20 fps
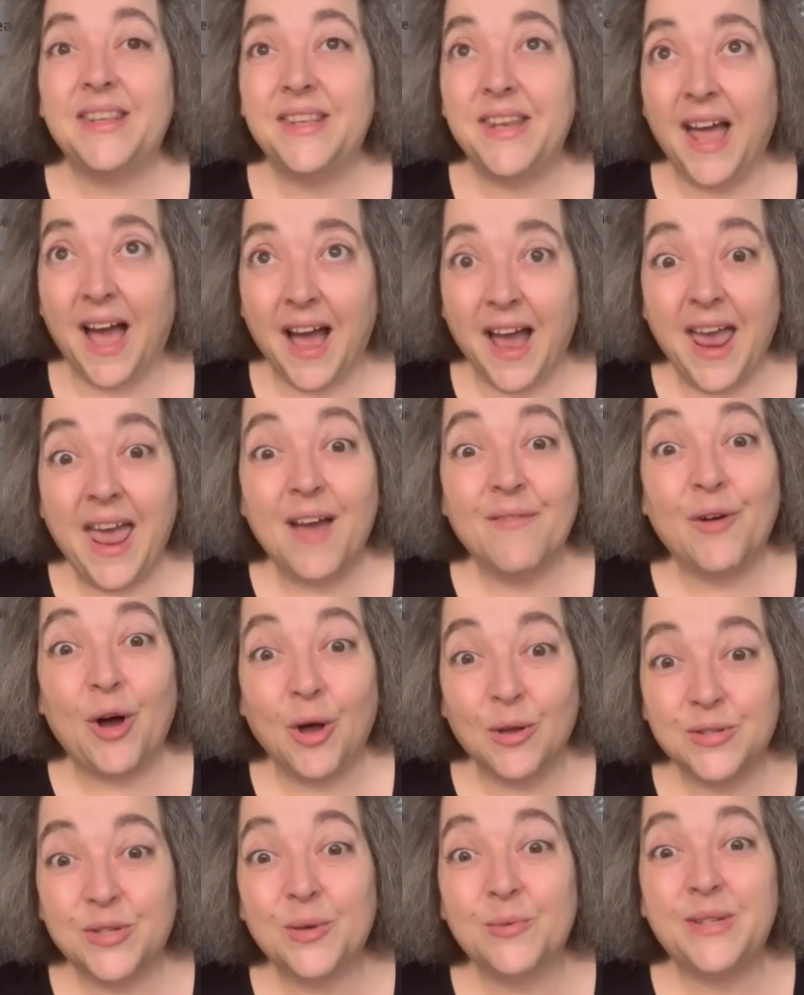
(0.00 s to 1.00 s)
I have
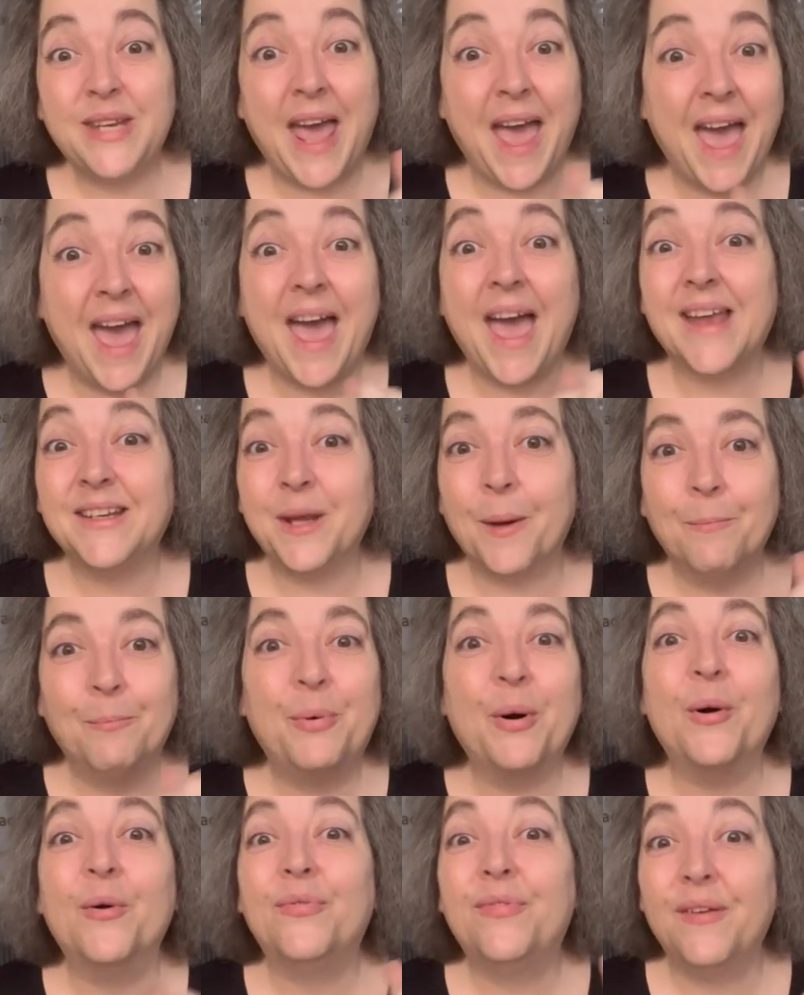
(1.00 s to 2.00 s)
also tagged
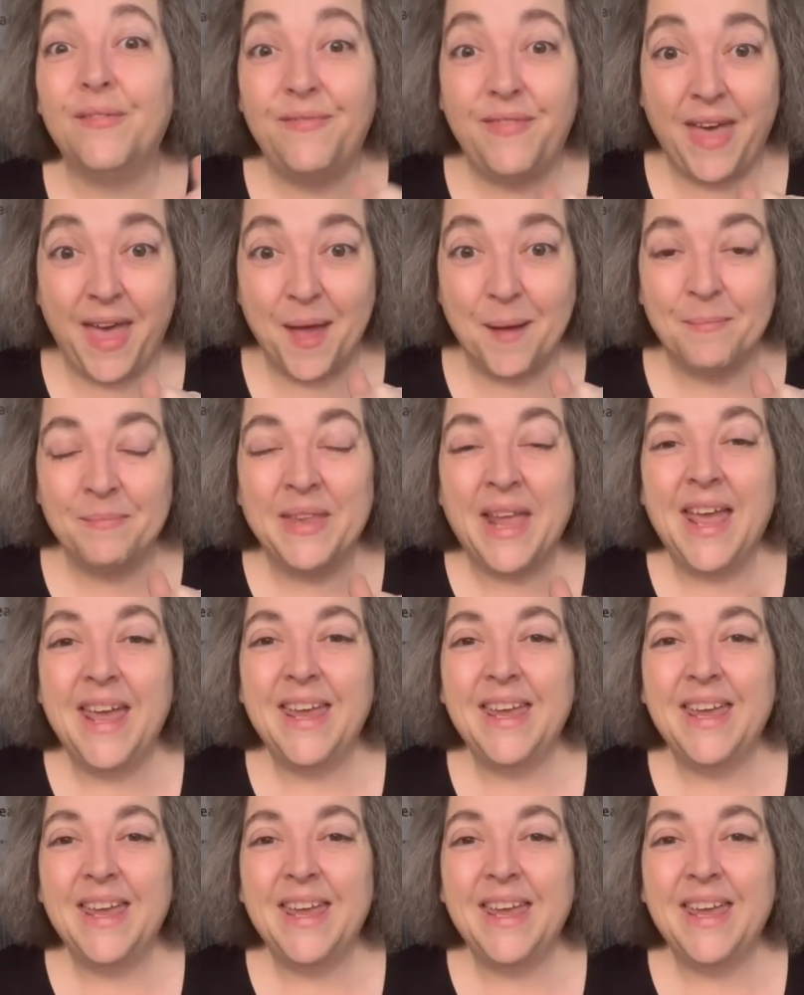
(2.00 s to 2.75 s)
both of them